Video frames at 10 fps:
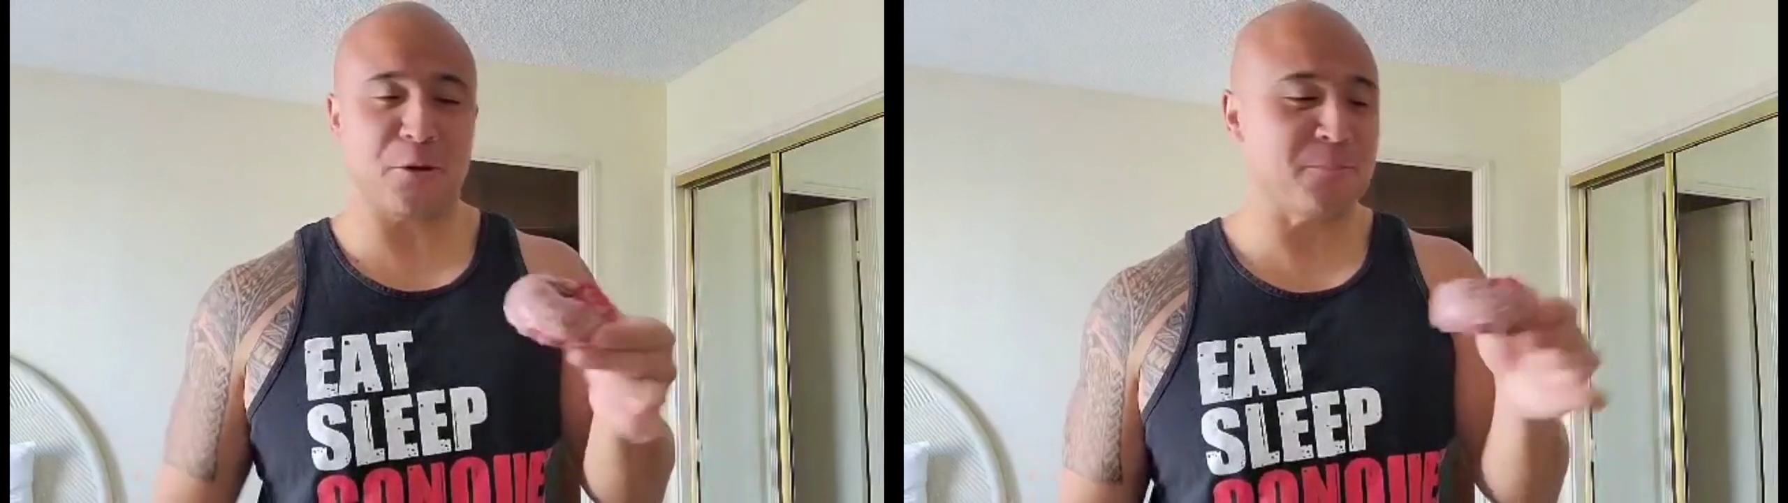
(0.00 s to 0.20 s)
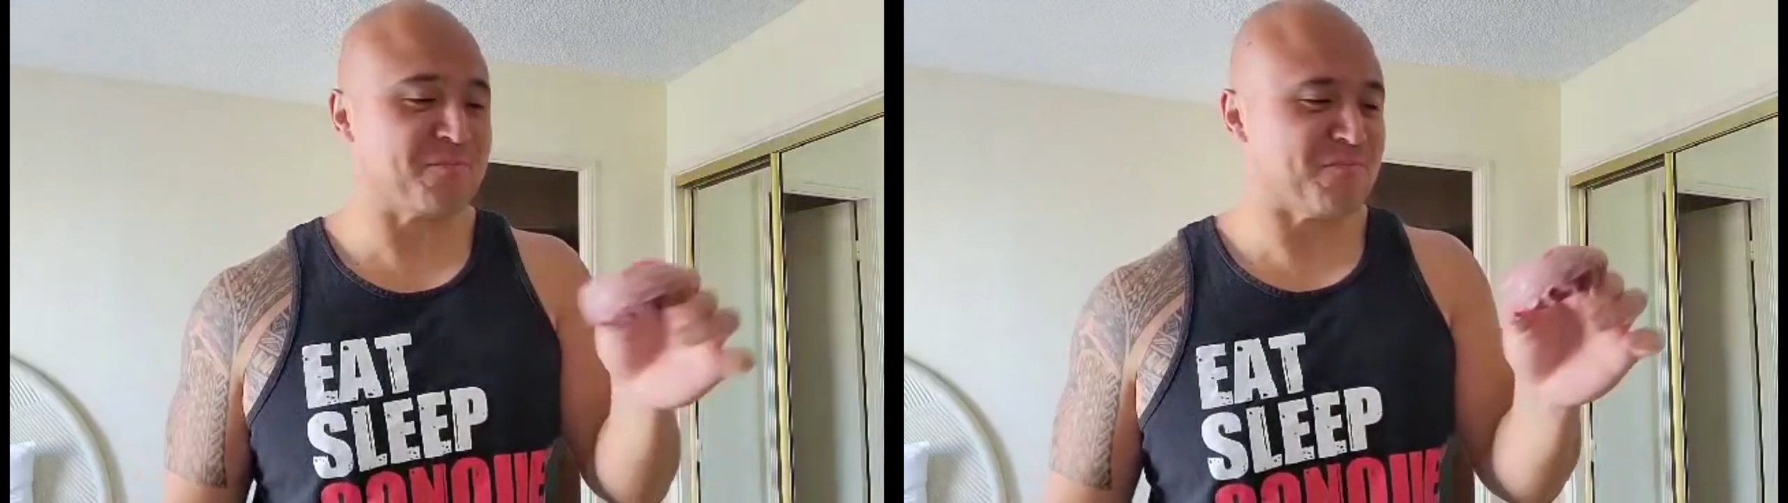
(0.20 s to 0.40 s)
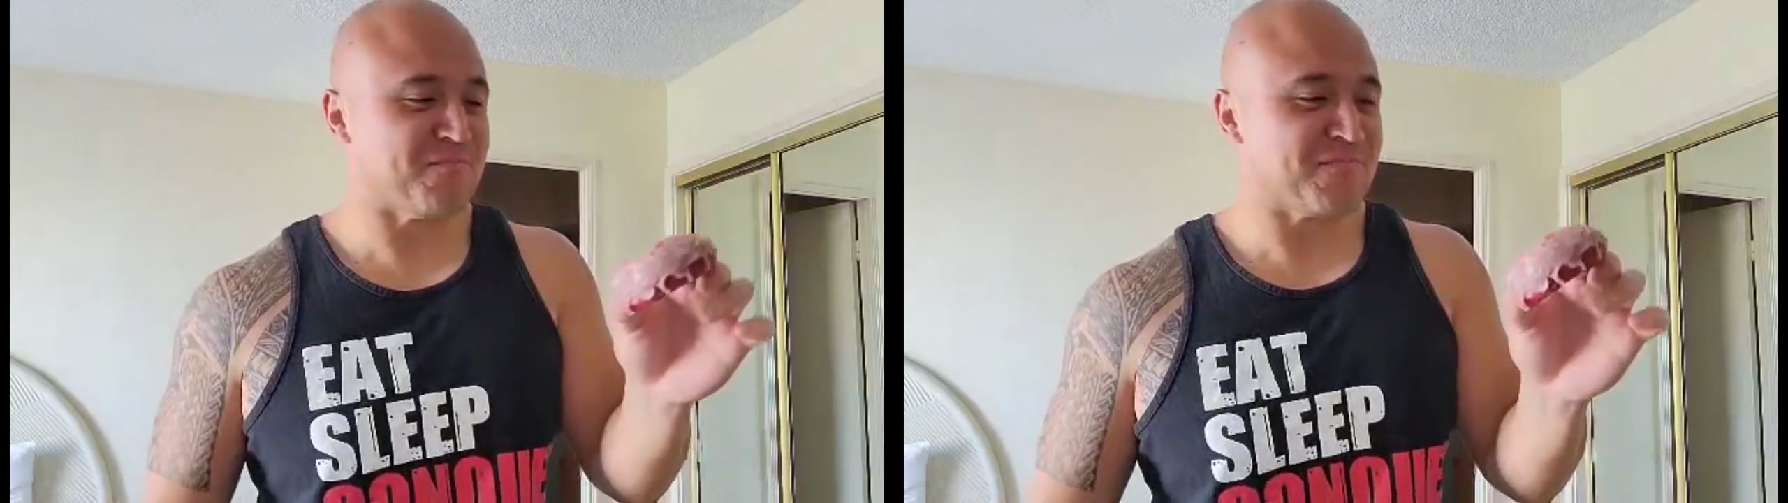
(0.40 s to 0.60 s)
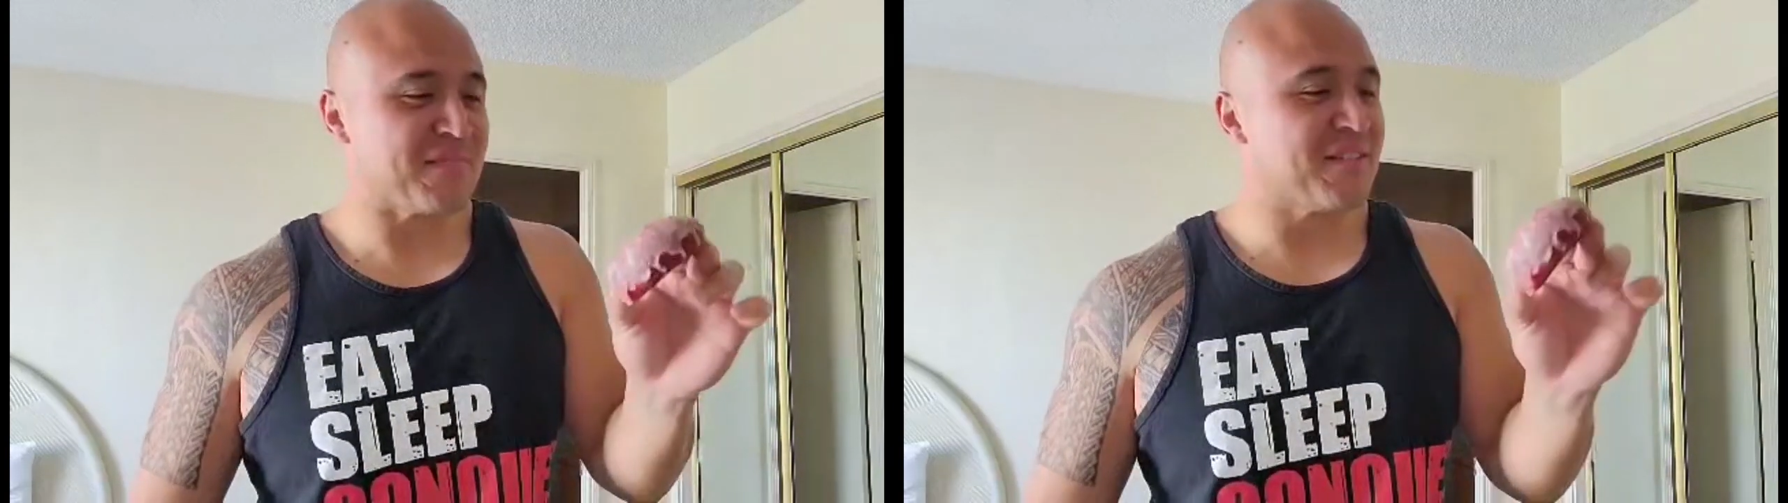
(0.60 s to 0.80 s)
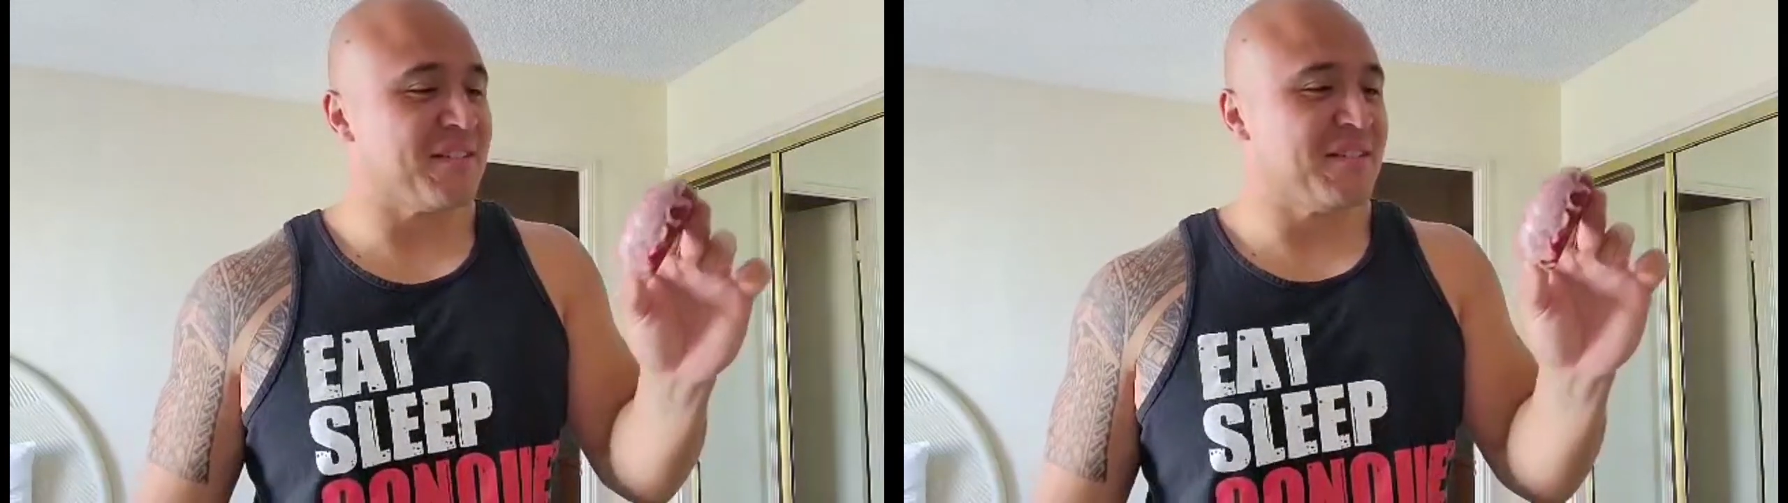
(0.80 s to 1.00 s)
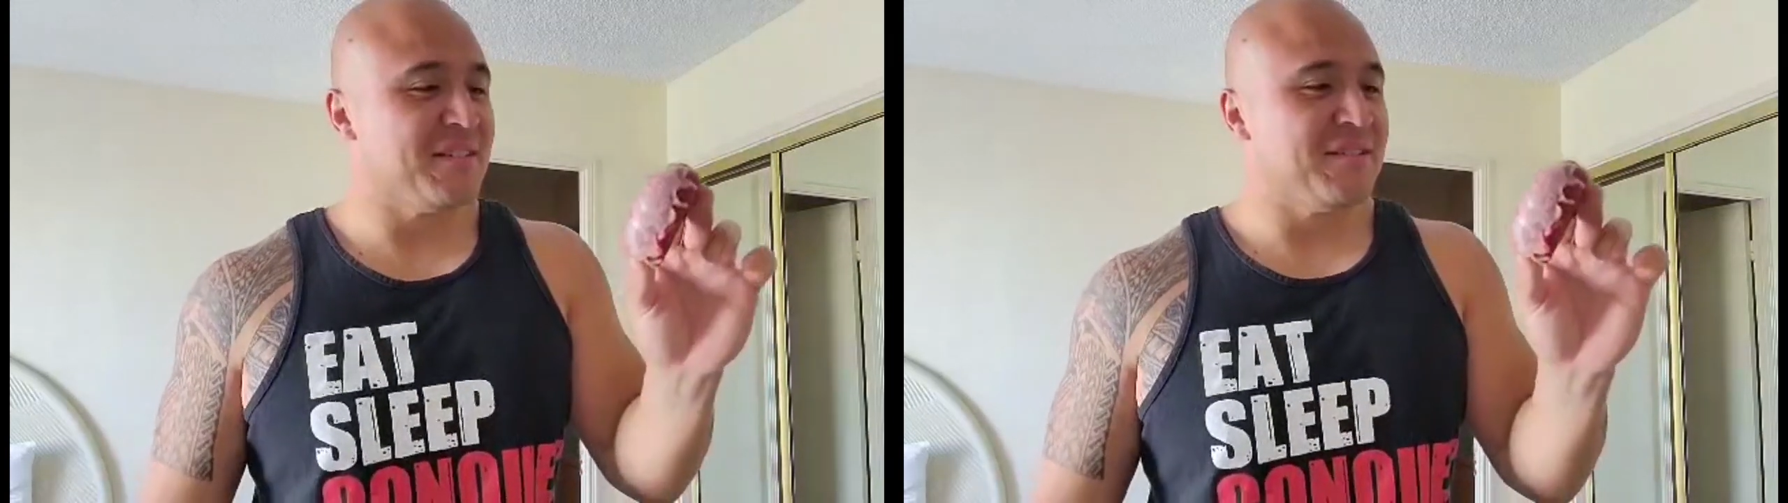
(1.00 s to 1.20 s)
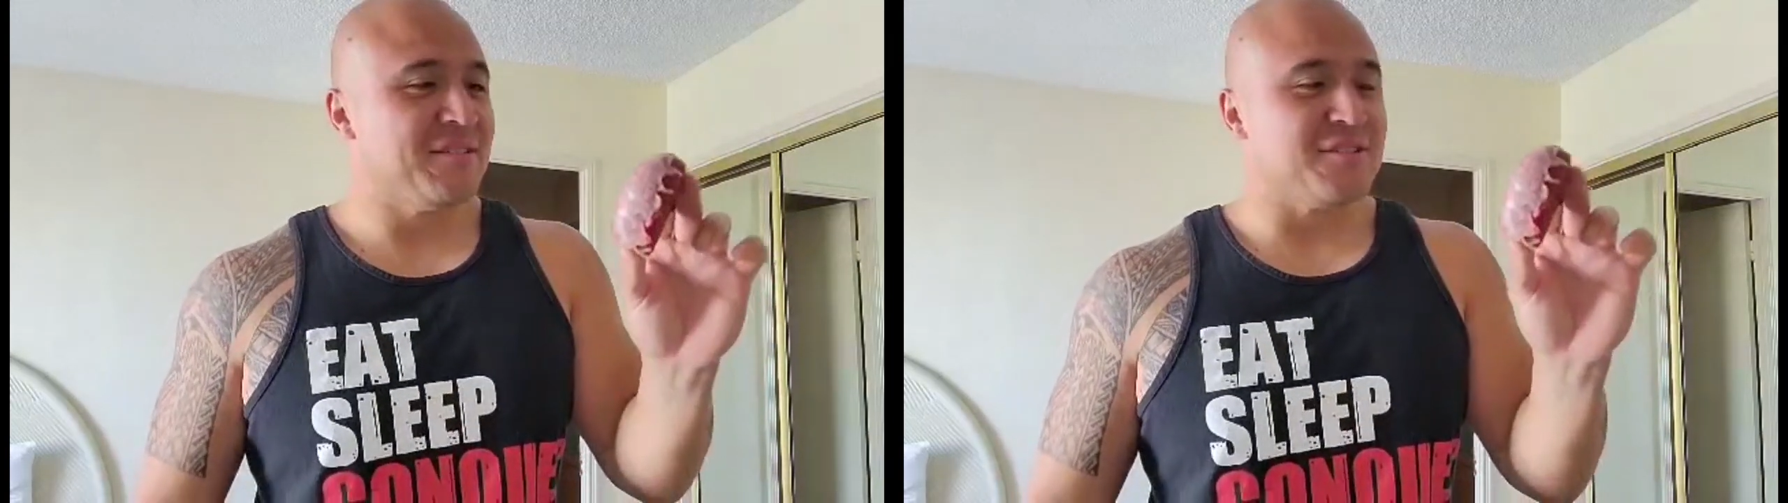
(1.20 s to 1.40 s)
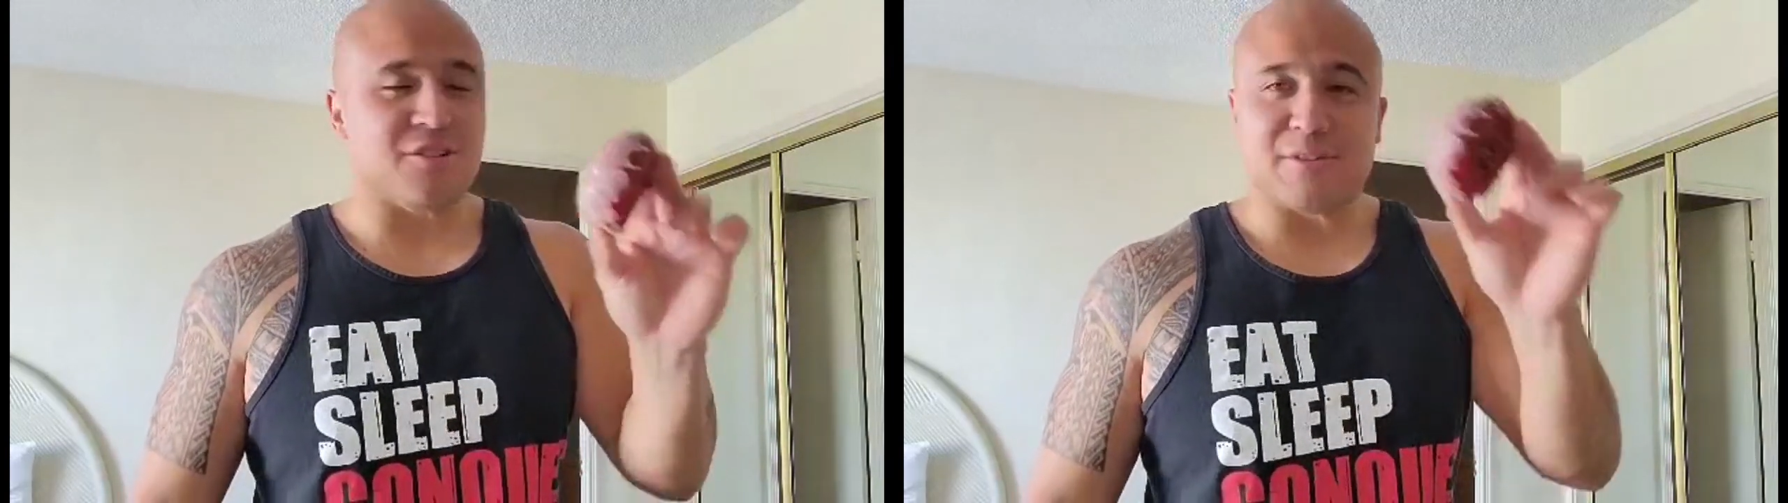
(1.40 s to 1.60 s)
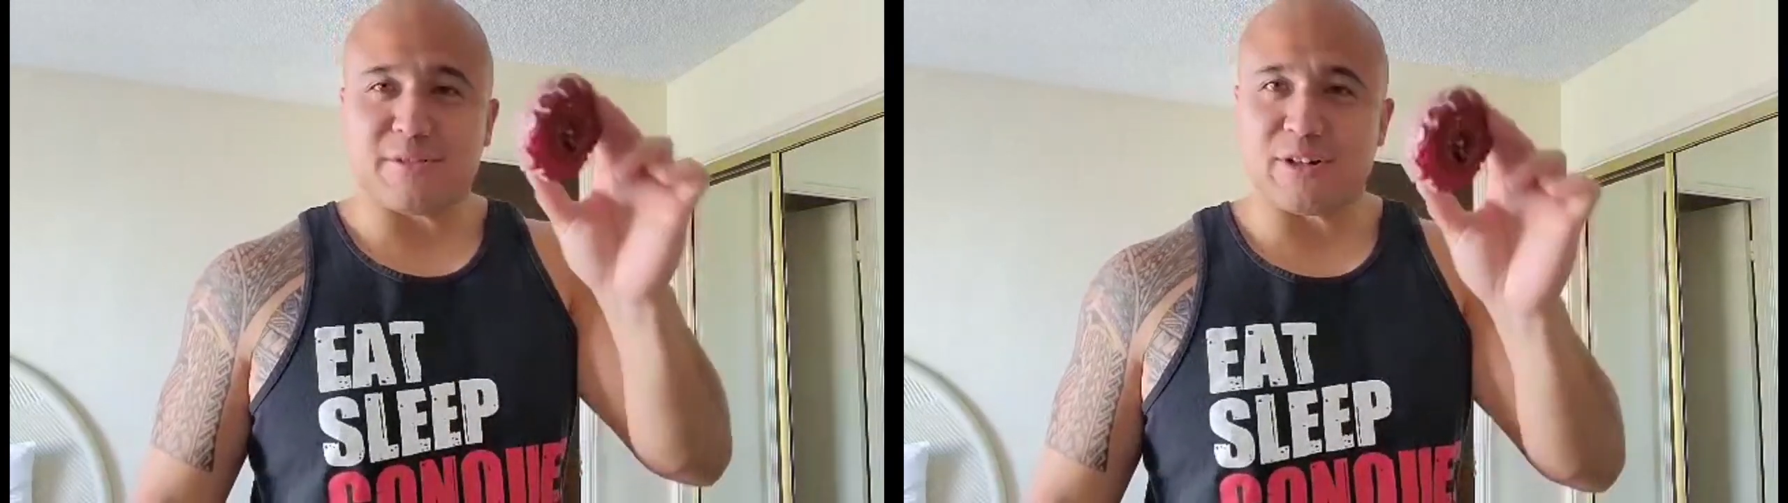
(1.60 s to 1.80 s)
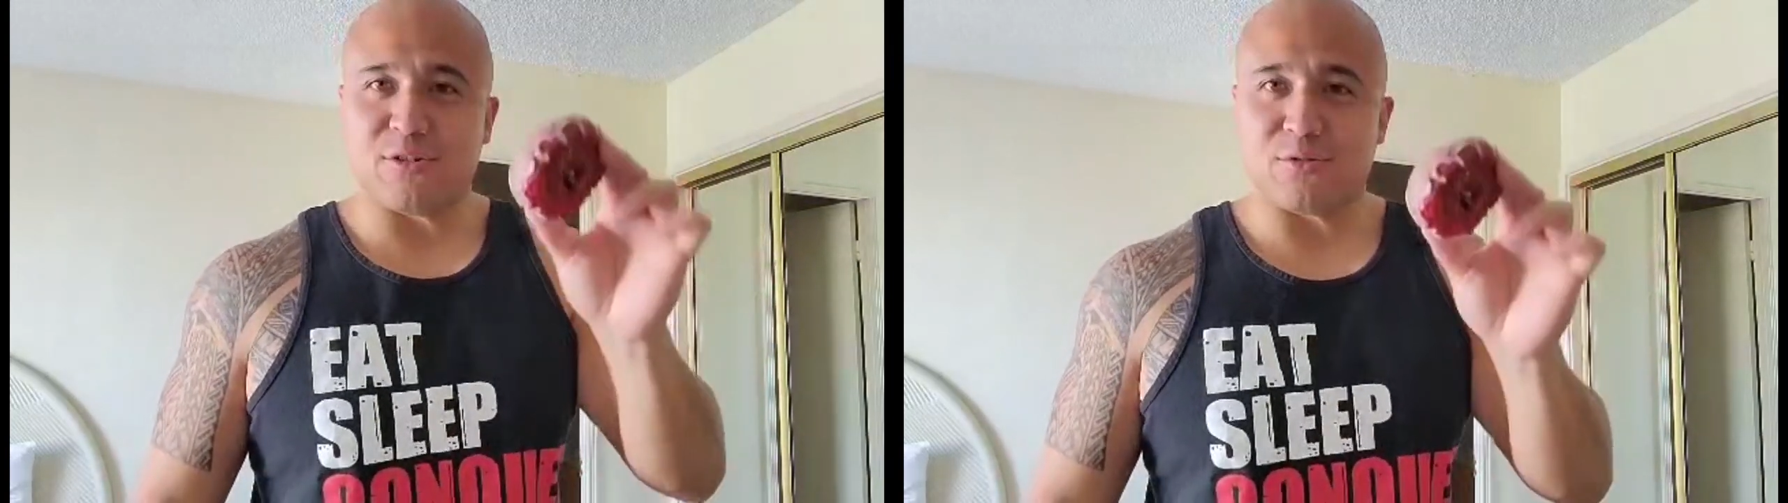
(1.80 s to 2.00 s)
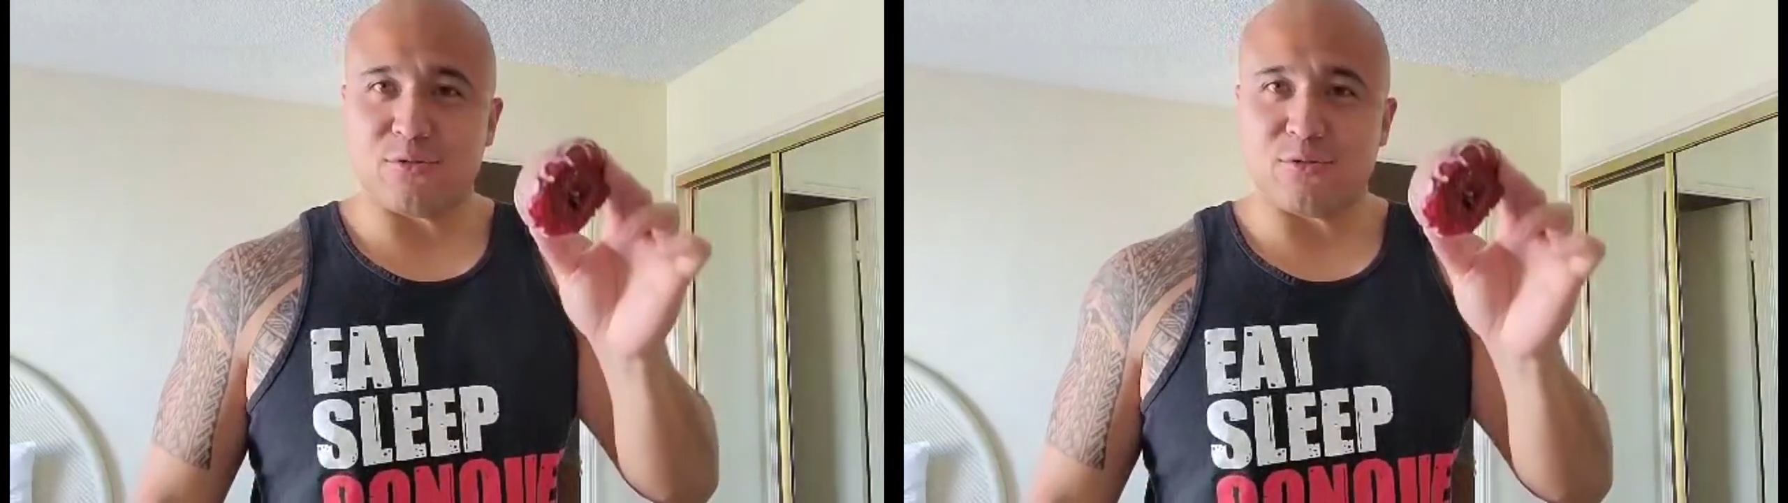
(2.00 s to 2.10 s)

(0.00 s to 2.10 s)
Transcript: know. So here we go.